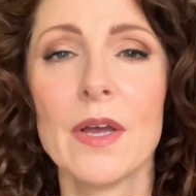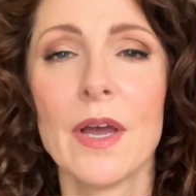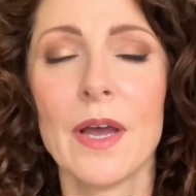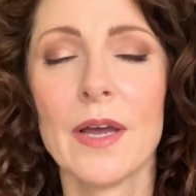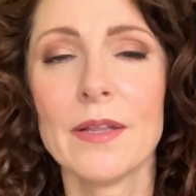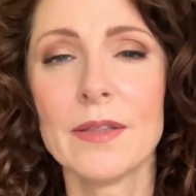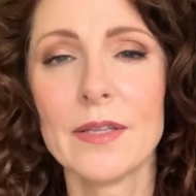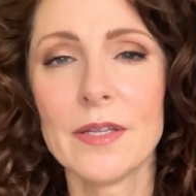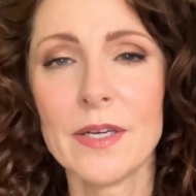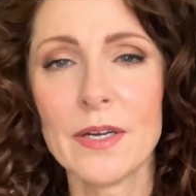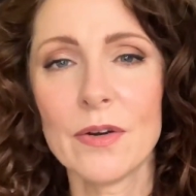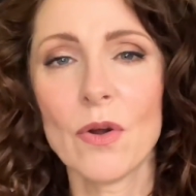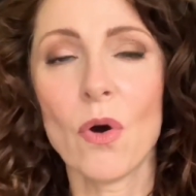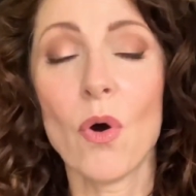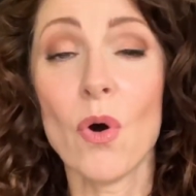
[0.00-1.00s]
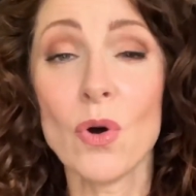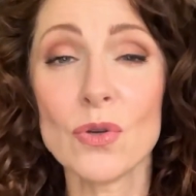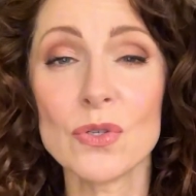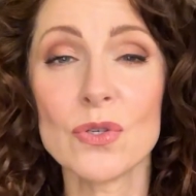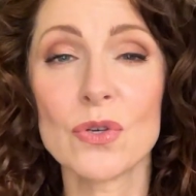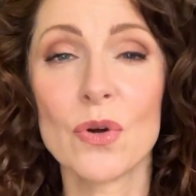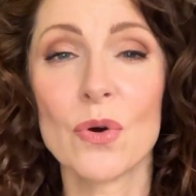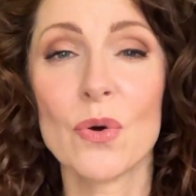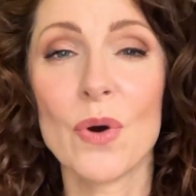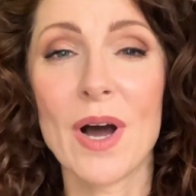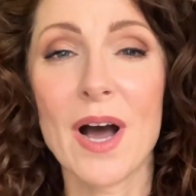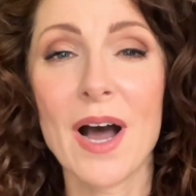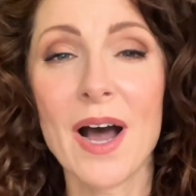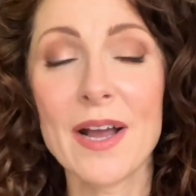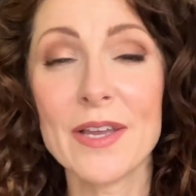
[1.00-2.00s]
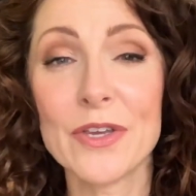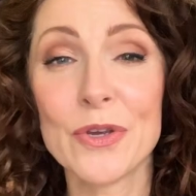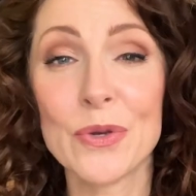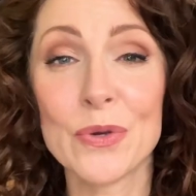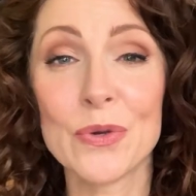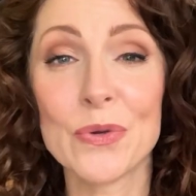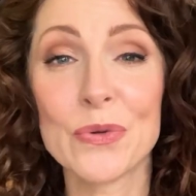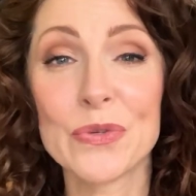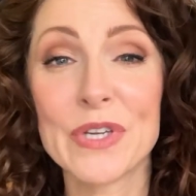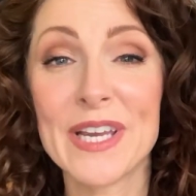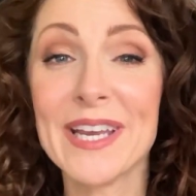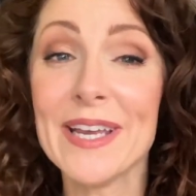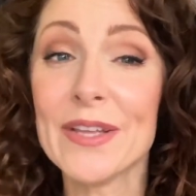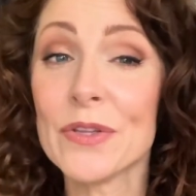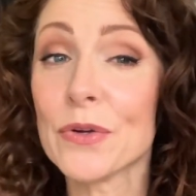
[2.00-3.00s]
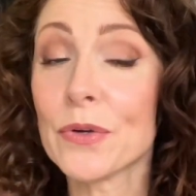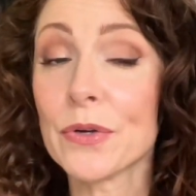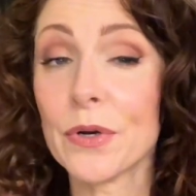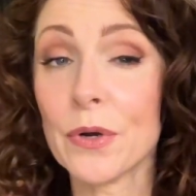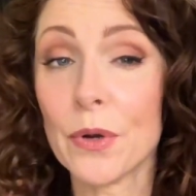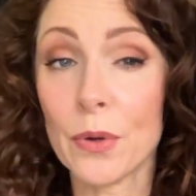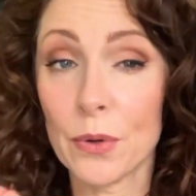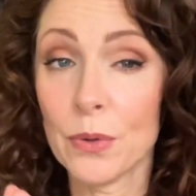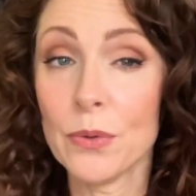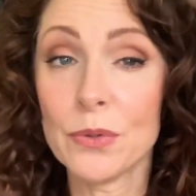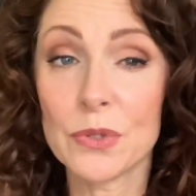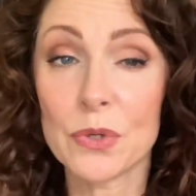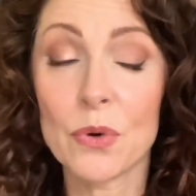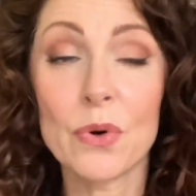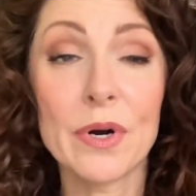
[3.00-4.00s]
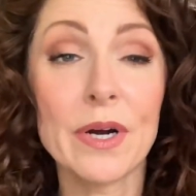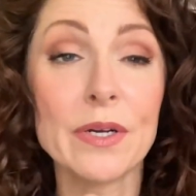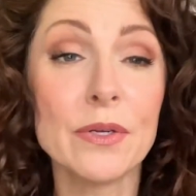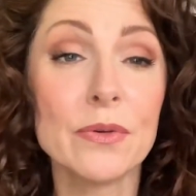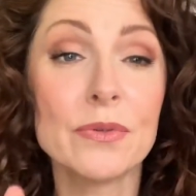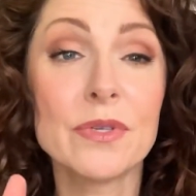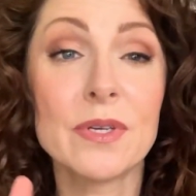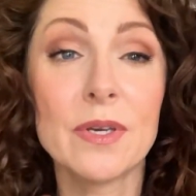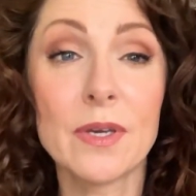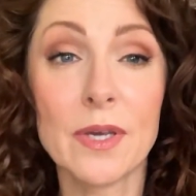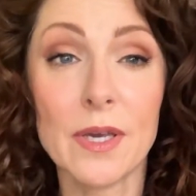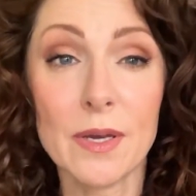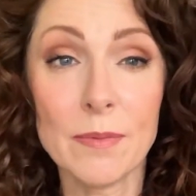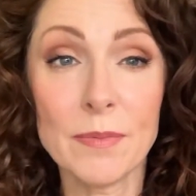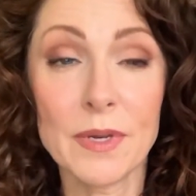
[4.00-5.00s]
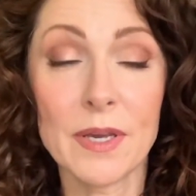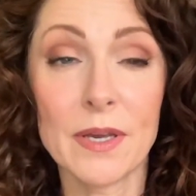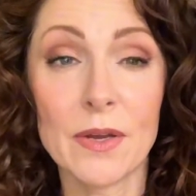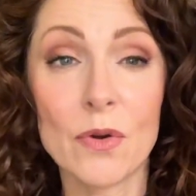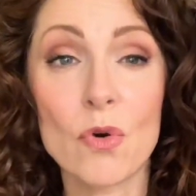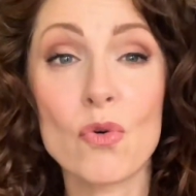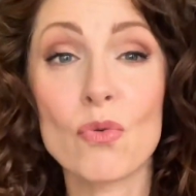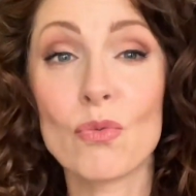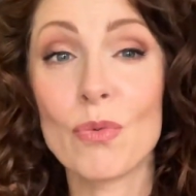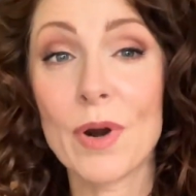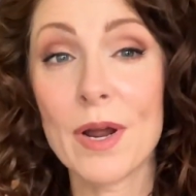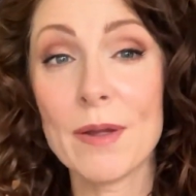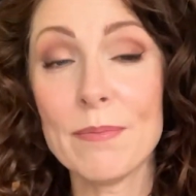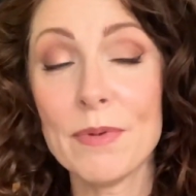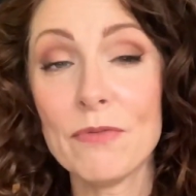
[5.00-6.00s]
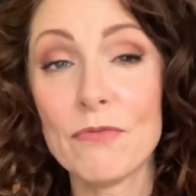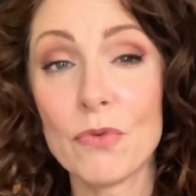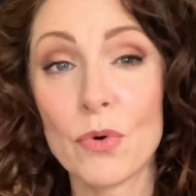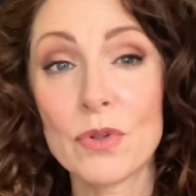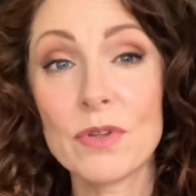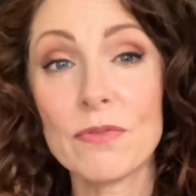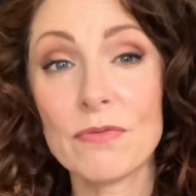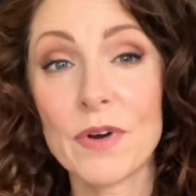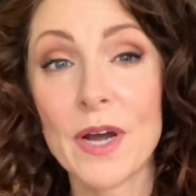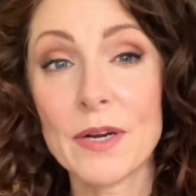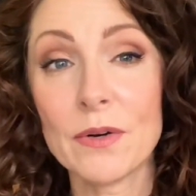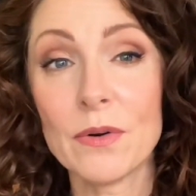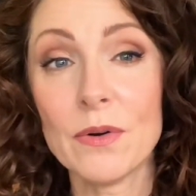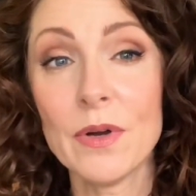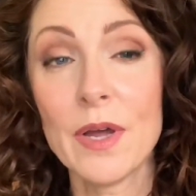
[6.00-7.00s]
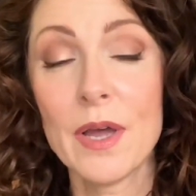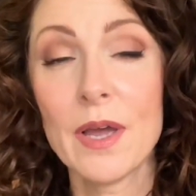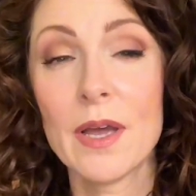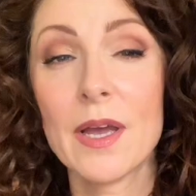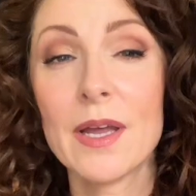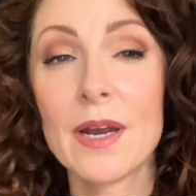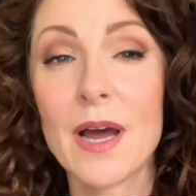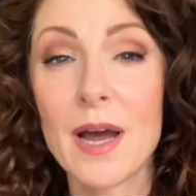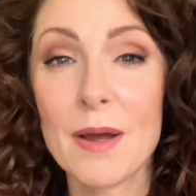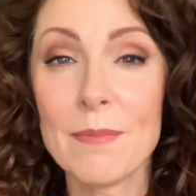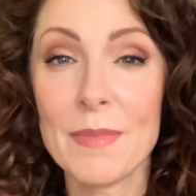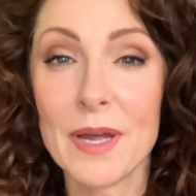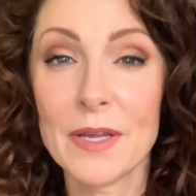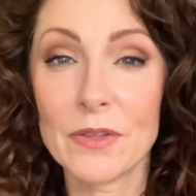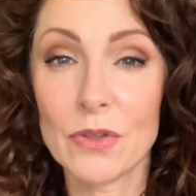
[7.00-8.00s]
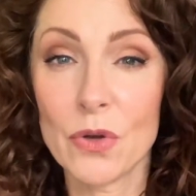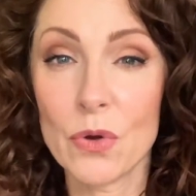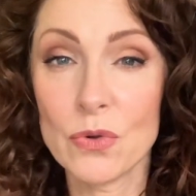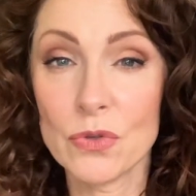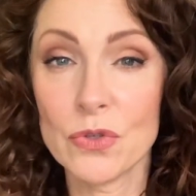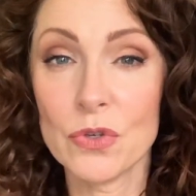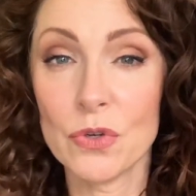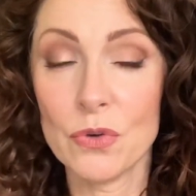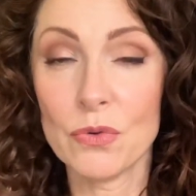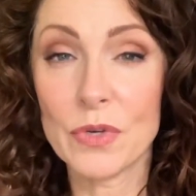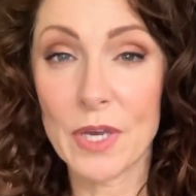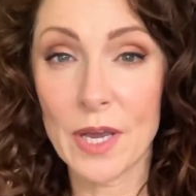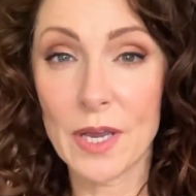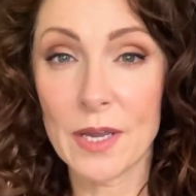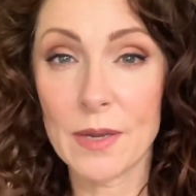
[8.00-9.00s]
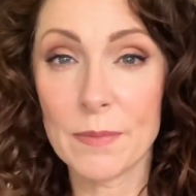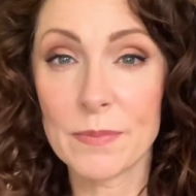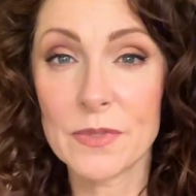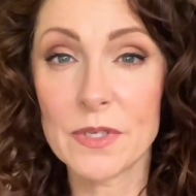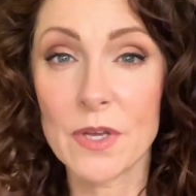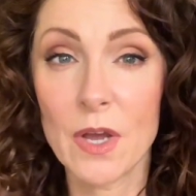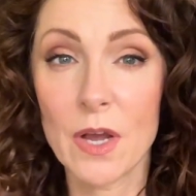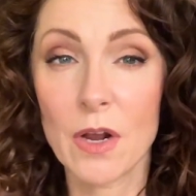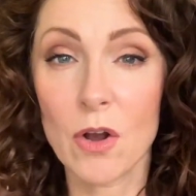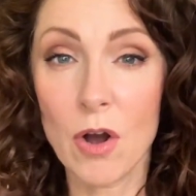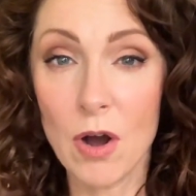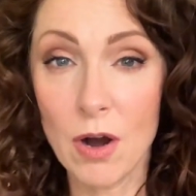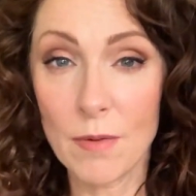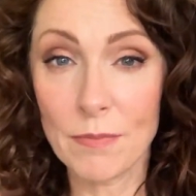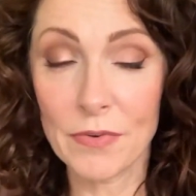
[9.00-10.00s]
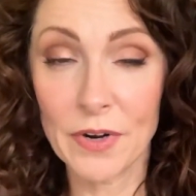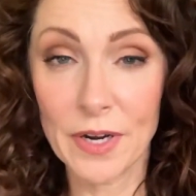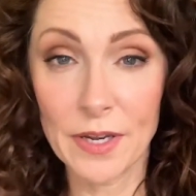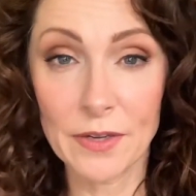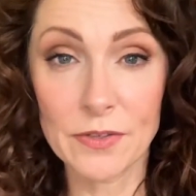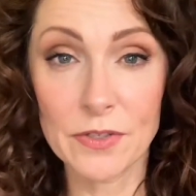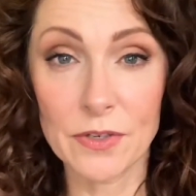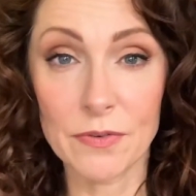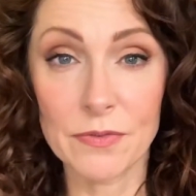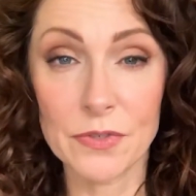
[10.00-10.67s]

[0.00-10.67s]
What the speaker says: And then also I use either Kahoot or I use GimKit right before the final, and I make those 2 games comprehensive.